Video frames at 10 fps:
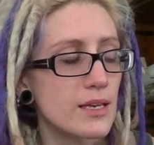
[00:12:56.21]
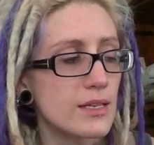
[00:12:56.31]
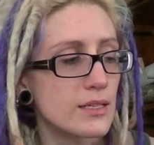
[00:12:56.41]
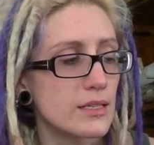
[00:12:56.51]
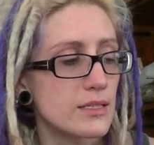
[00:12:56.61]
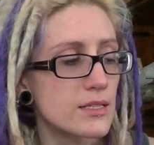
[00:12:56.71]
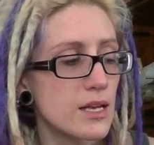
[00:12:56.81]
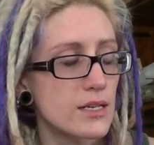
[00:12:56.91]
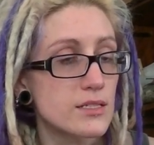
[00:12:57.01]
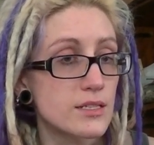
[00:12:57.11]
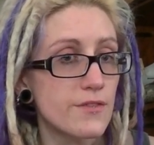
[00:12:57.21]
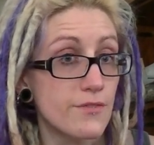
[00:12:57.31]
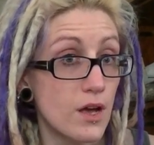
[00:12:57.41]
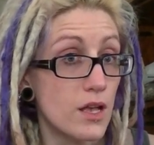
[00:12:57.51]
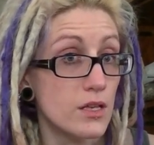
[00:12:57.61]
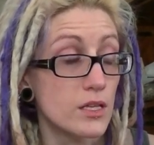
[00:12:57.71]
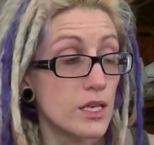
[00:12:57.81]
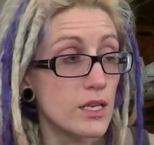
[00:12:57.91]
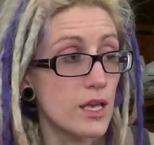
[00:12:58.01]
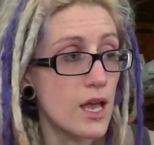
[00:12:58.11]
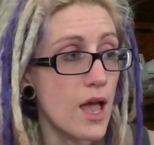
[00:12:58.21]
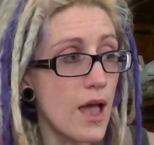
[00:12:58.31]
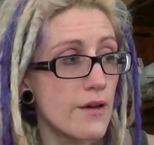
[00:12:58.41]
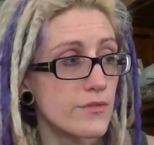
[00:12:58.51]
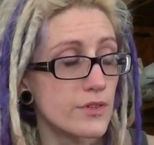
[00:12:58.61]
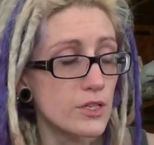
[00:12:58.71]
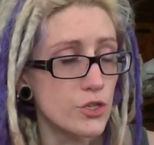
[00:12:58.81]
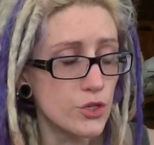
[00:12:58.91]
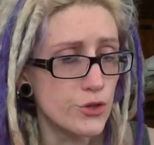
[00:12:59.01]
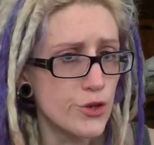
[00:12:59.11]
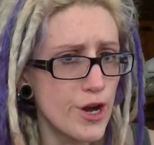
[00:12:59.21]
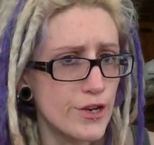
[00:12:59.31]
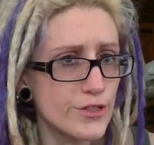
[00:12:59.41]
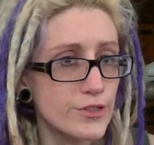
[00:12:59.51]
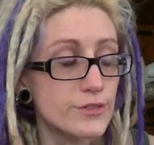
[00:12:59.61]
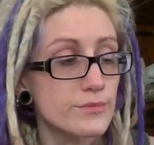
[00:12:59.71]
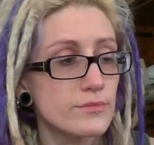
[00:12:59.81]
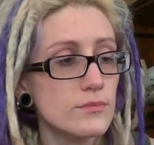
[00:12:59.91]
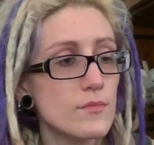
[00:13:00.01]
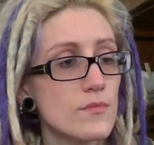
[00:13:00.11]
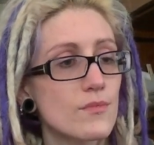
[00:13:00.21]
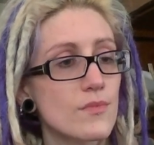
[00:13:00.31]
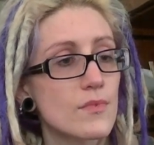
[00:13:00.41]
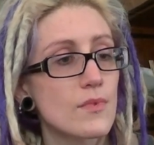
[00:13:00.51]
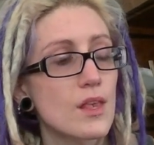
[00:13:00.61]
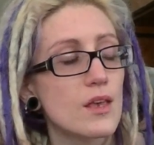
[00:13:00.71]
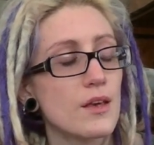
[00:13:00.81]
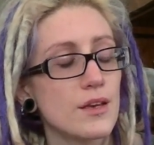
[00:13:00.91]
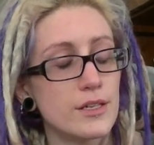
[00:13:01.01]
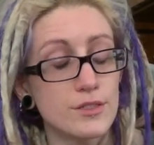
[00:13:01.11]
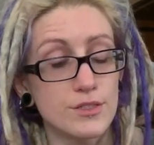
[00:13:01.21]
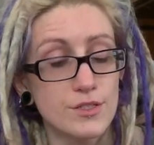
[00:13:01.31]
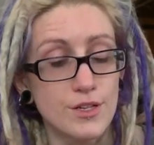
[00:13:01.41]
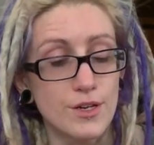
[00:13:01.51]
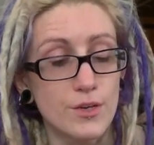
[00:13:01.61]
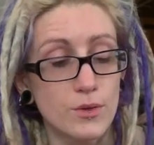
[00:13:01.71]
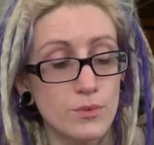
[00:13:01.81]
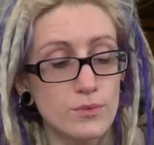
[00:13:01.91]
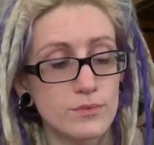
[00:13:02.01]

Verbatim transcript: and it's nice to finally have a good doctor. And so,